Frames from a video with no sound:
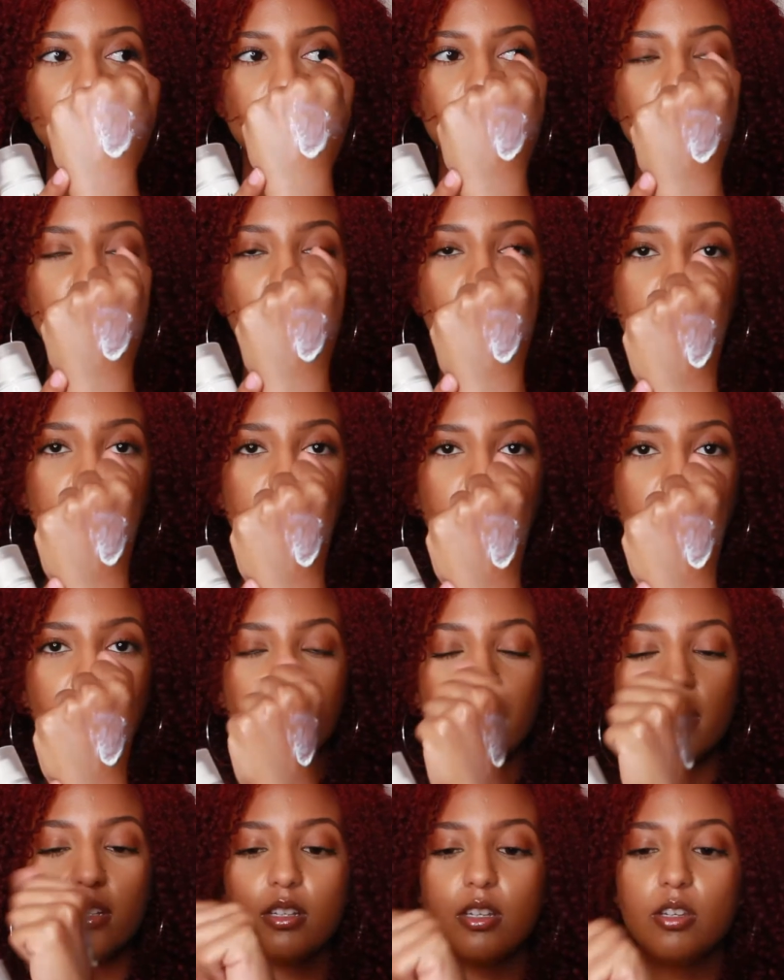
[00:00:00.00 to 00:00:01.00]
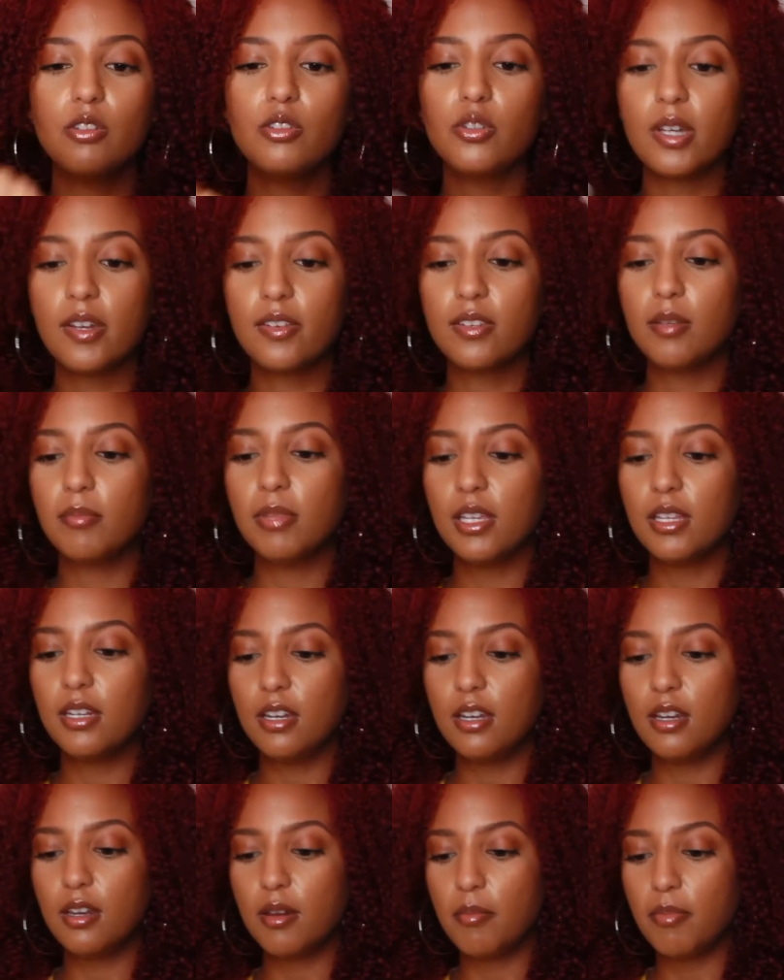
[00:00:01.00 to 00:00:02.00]
transparent. You do have to blend it
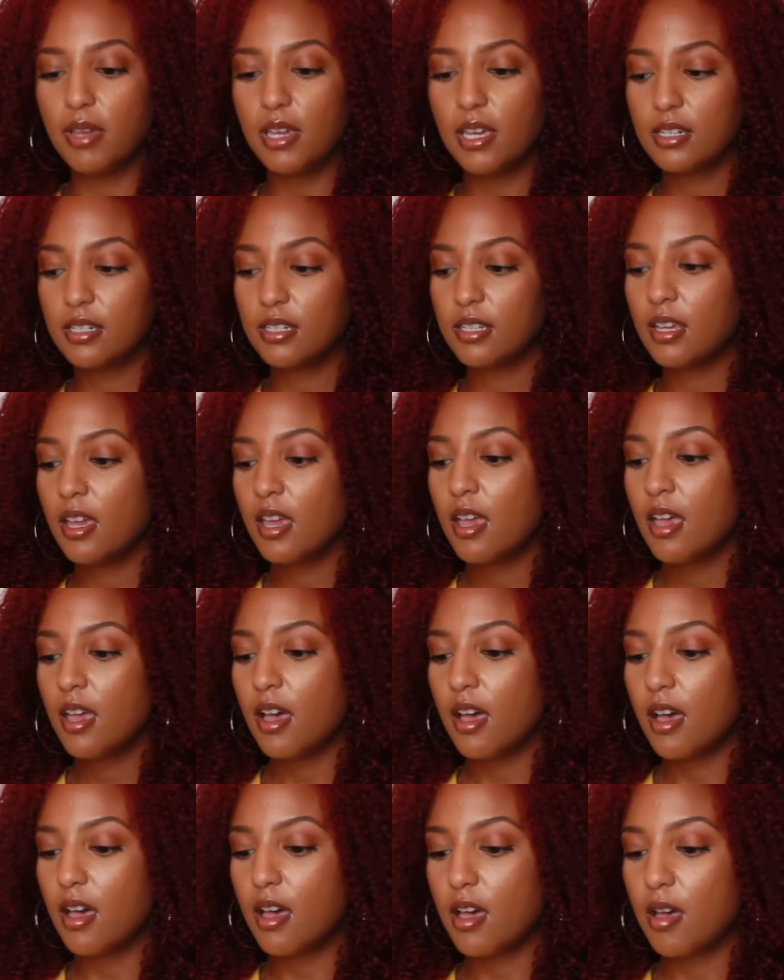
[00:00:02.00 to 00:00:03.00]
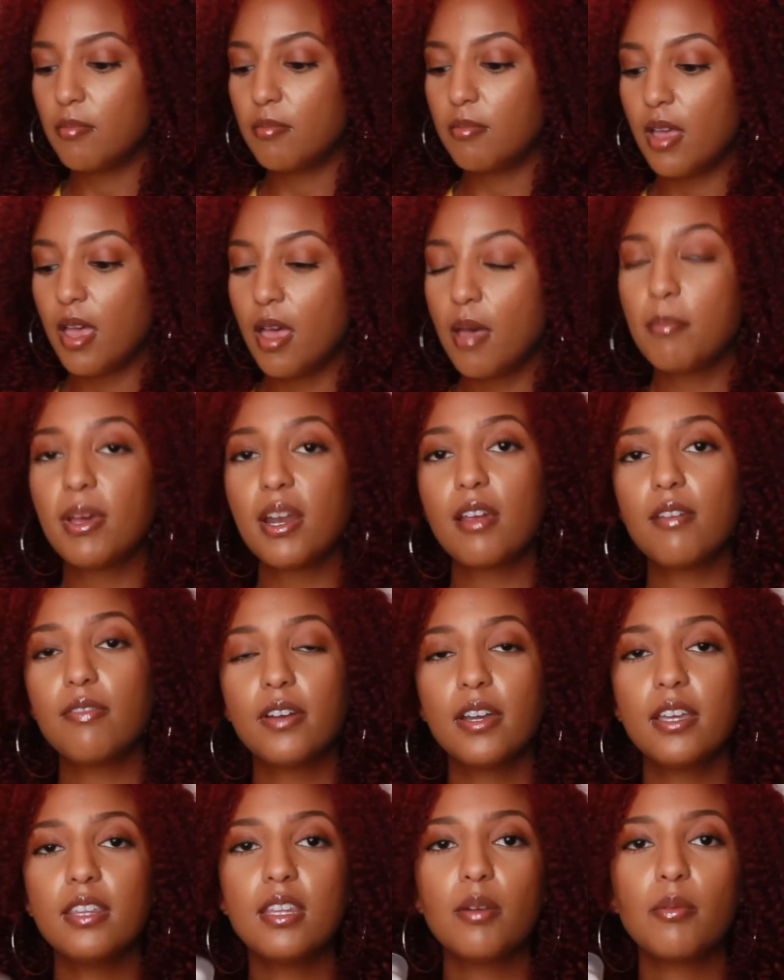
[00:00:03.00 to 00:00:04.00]
in a bit, but I
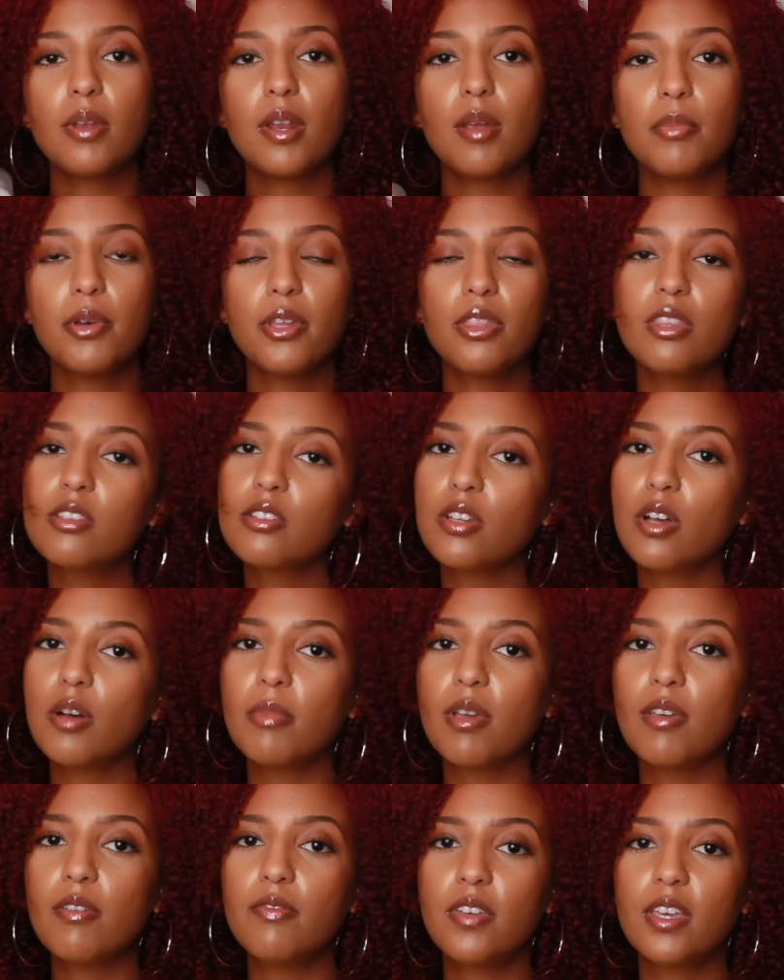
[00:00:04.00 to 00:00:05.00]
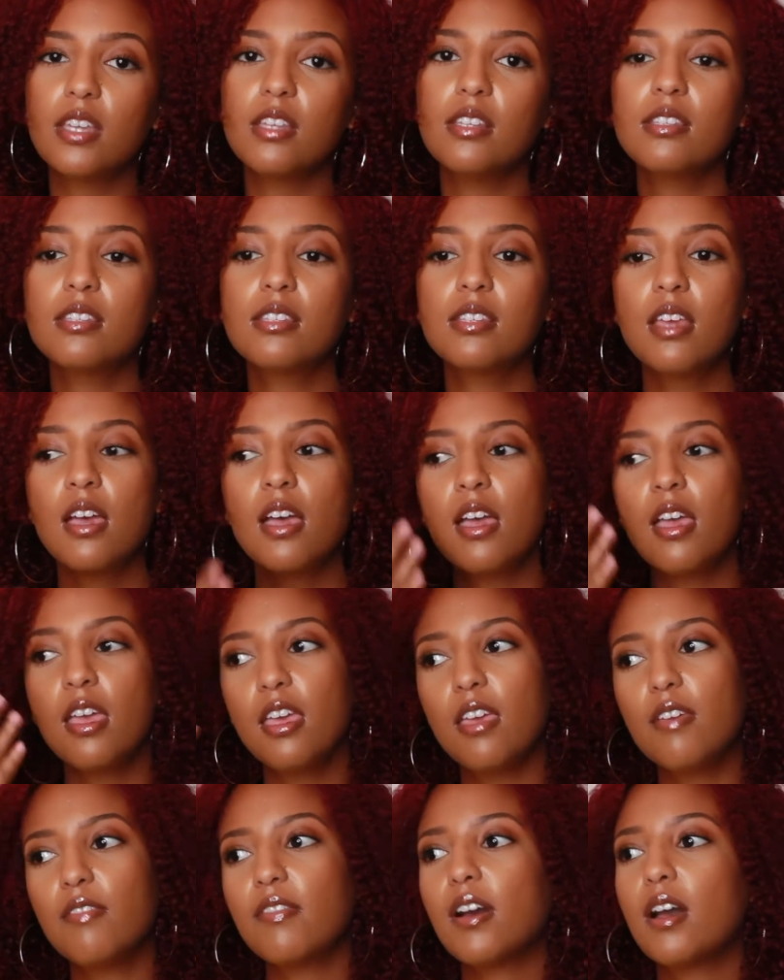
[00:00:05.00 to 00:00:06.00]
find that when I put this on my face,
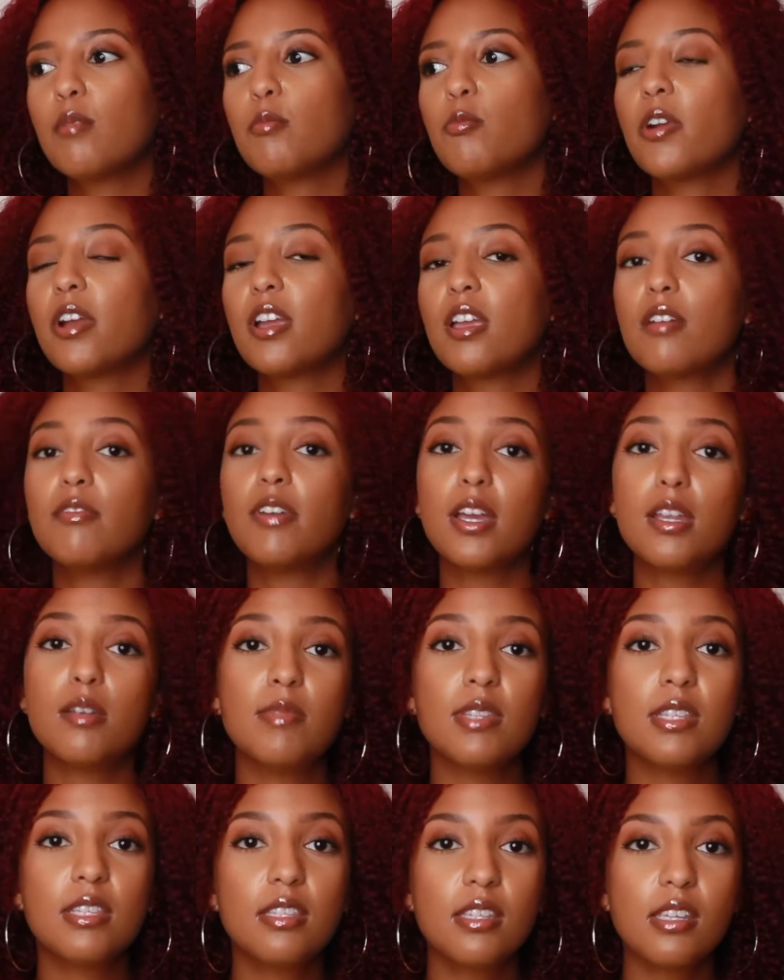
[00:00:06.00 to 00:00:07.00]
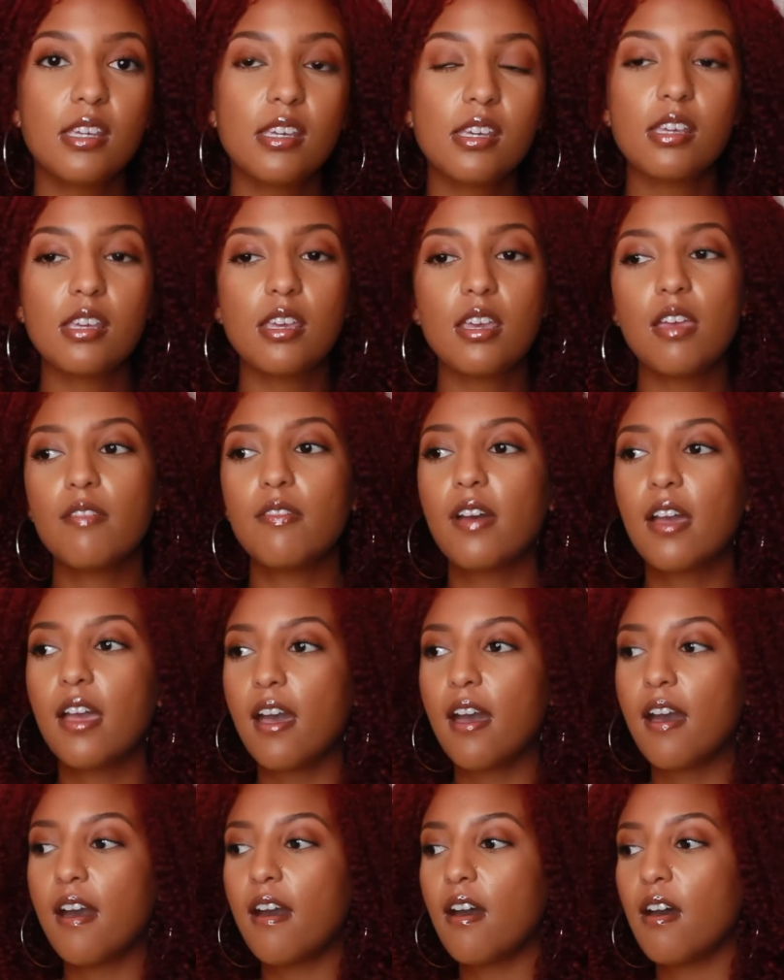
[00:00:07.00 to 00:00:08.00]
if I'm wearing vitamin C, if I
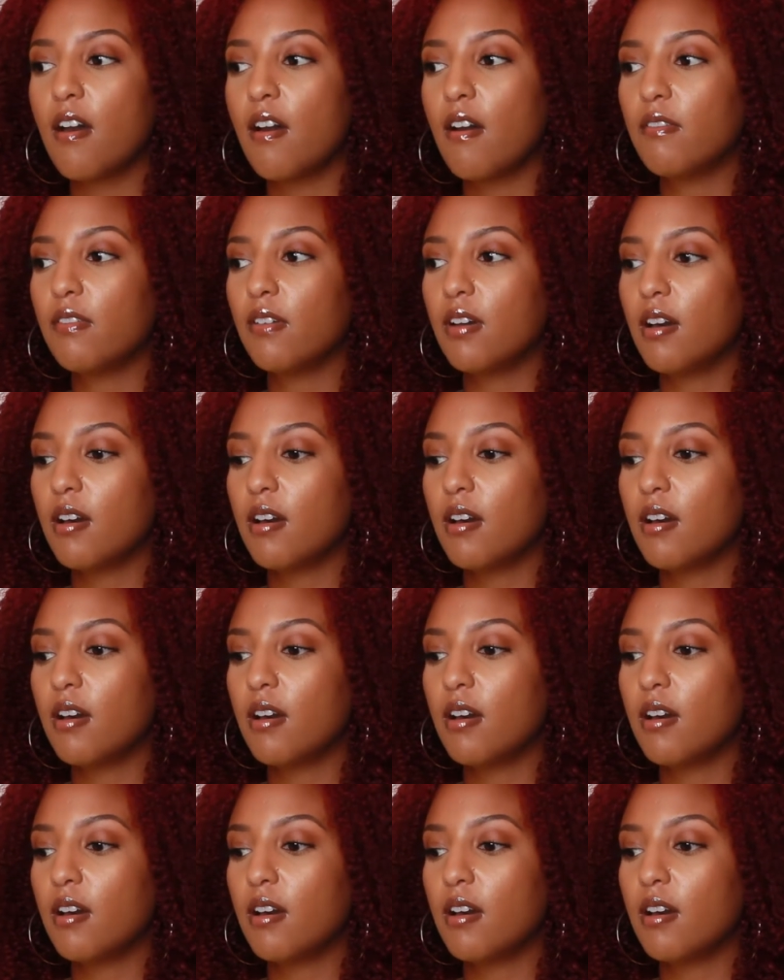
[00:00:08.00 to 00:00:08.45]
have